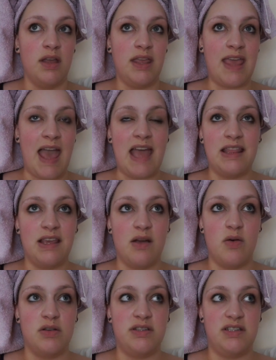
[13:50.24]
get anything I
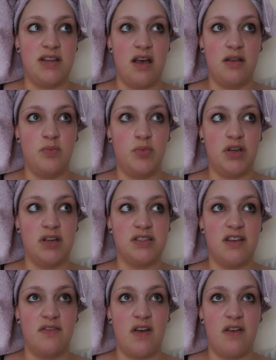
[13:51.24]
want done because
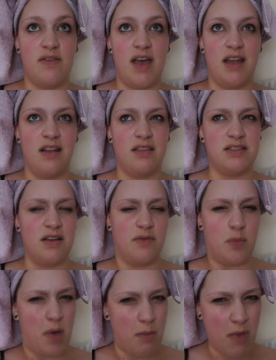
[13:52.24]
I've either had other stuff
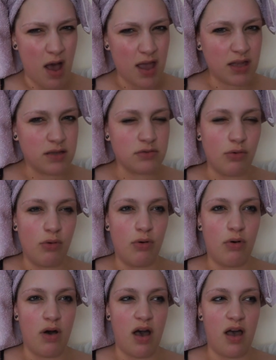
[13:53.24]
on my mind,
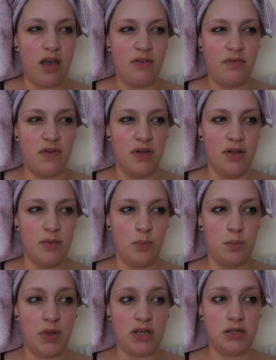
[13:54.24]
or I've
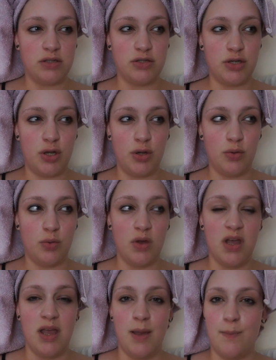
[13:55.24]
been too
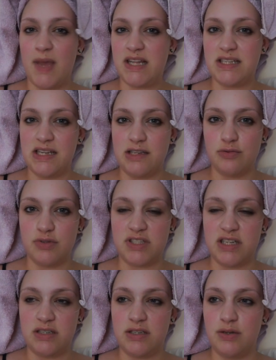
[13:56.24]
mentally
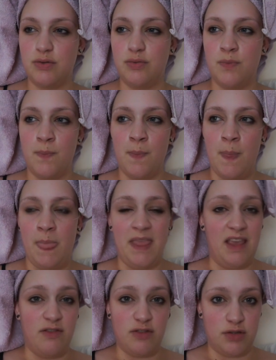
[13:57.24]
exhausted to
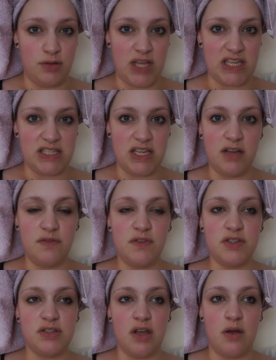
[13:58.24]
even do that stuff.
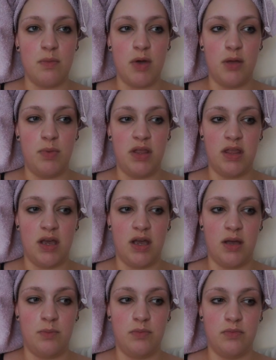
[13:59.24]
So I'm hoping that
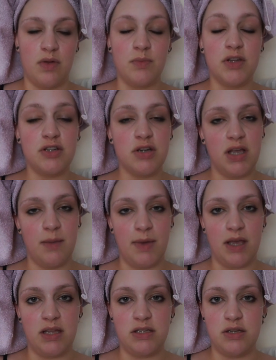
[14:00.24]
I'm gonna try and get
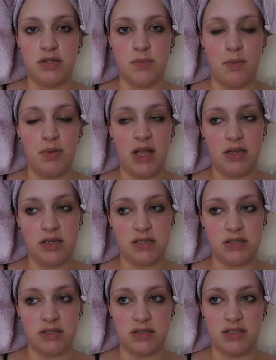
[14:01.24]
back into using my
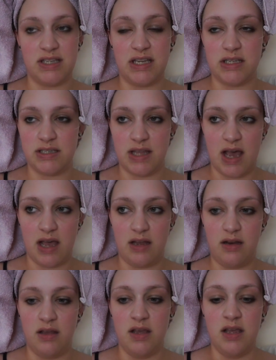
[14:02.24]
planners and sticking to that,
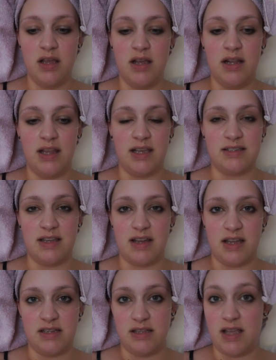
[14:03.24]
and like I said,
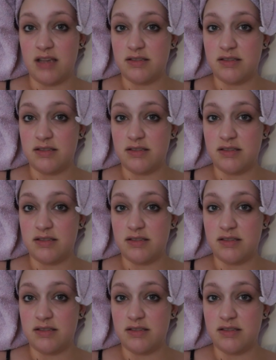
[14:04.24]
adding the